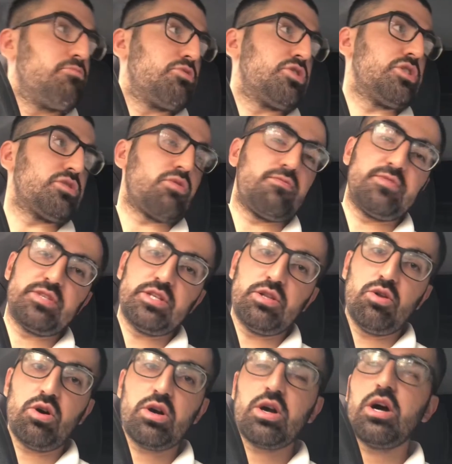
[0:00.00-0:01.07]
which is obviously
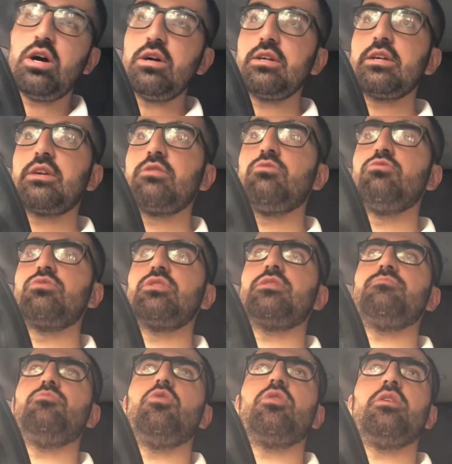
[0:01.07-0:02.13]
longer. It
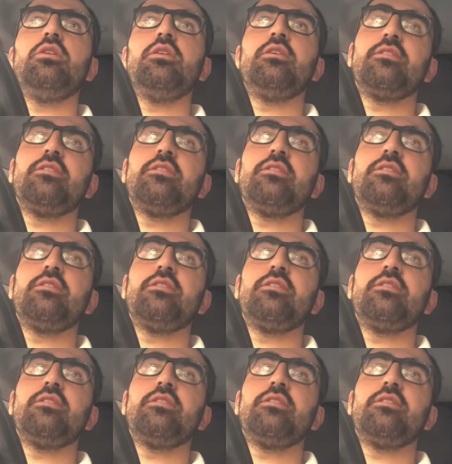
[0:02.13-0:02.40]
causes more